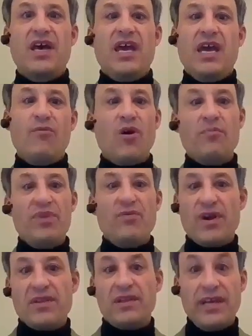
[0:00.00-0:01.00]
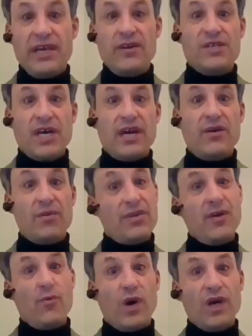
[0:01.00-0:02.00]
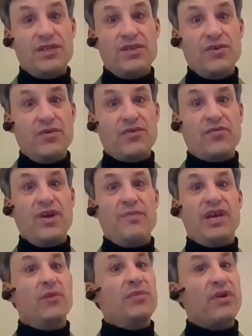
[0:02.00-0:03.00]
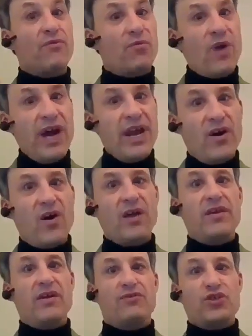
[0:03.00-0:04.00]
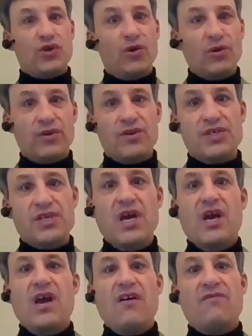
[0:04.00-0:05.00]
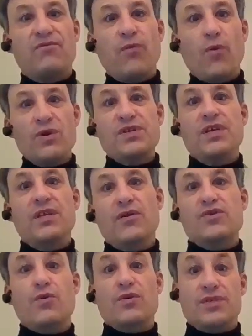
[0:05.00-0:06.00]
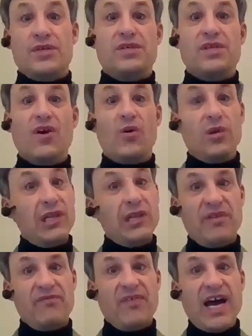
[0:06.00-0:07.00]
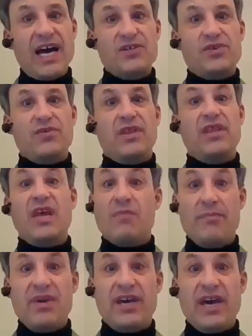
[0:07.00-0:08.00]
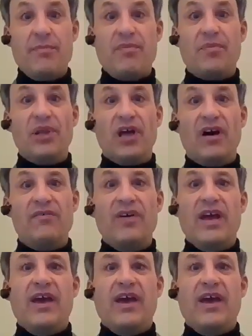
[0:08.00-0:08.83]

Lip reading: He won't be one of the leaders, I don't think, 1, 2, 3, but he'll be right on their shoulders, forcing those horses to go a little bit faster than they might be capable of.